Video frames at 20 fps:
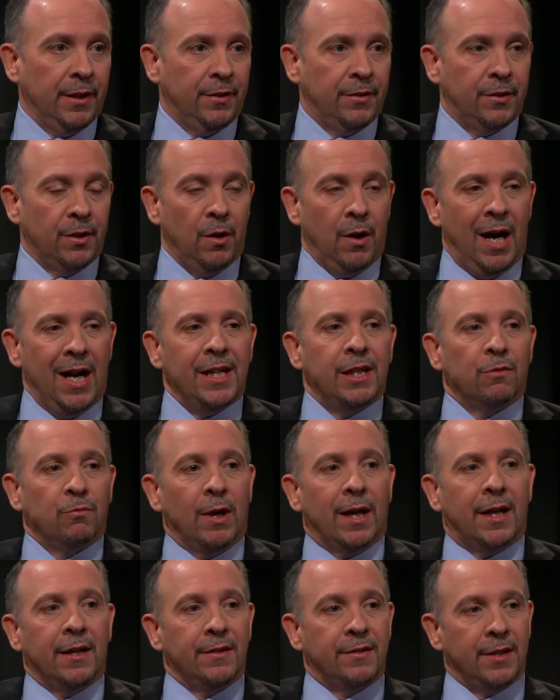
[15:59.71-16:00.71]
So how do you
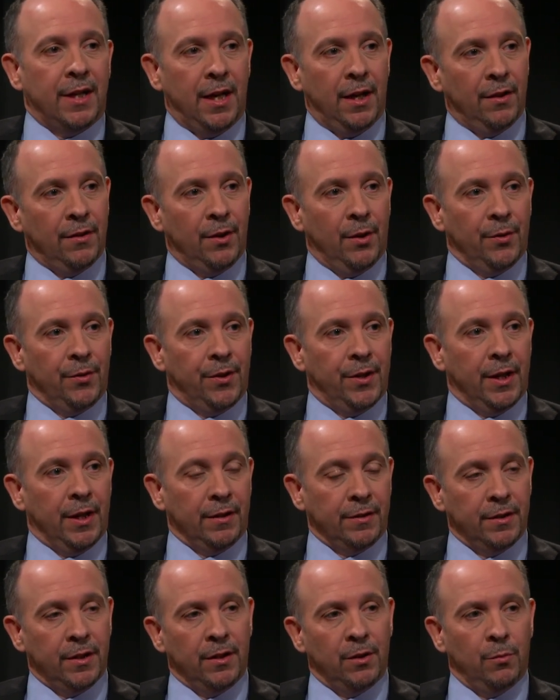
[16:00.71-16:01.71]
reconcile those
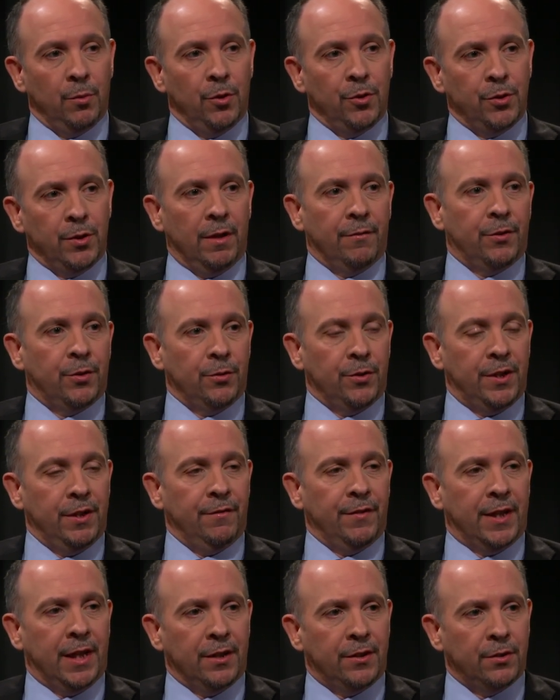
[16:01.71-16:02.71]
things? In other words, you have
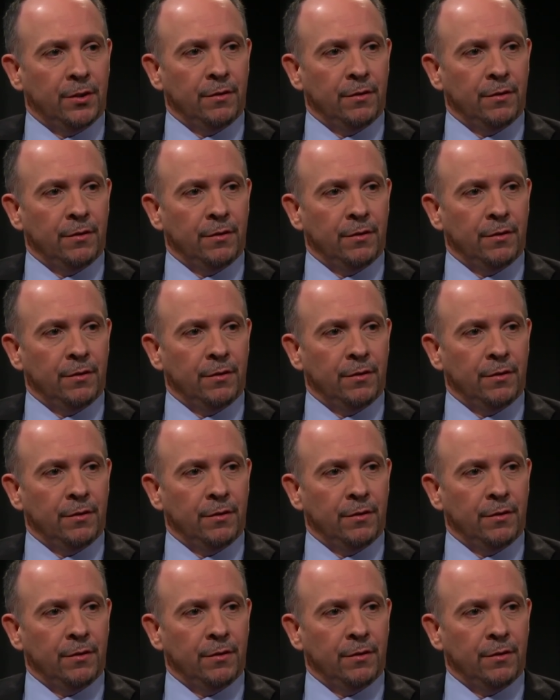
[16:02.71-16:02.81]
certificates,